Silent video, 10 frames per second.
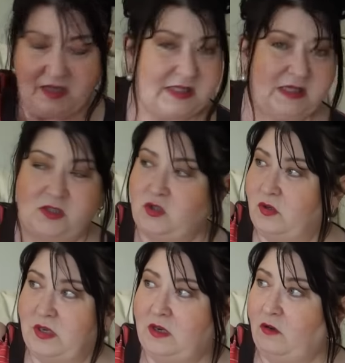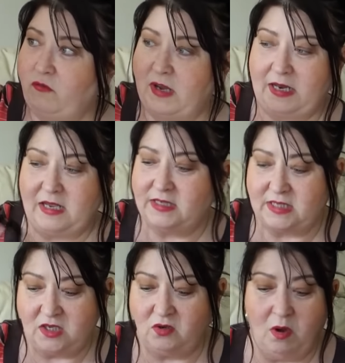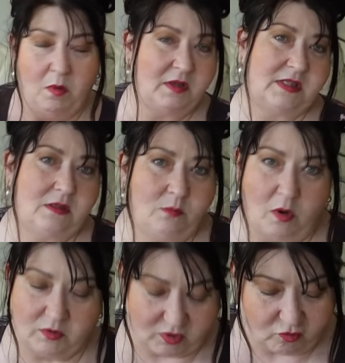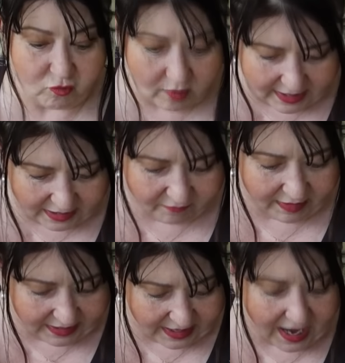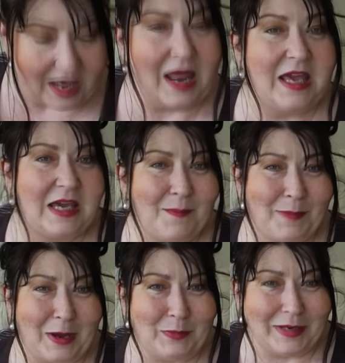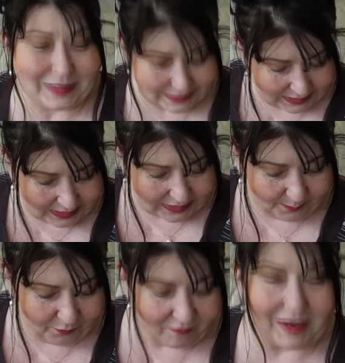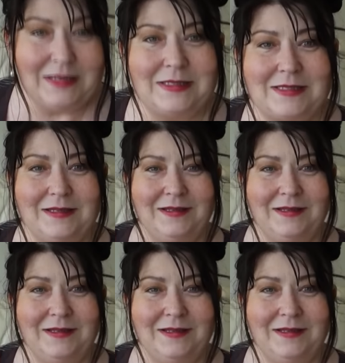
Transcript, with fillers: it's stunning it really is and you know what's what's really really I like about it the price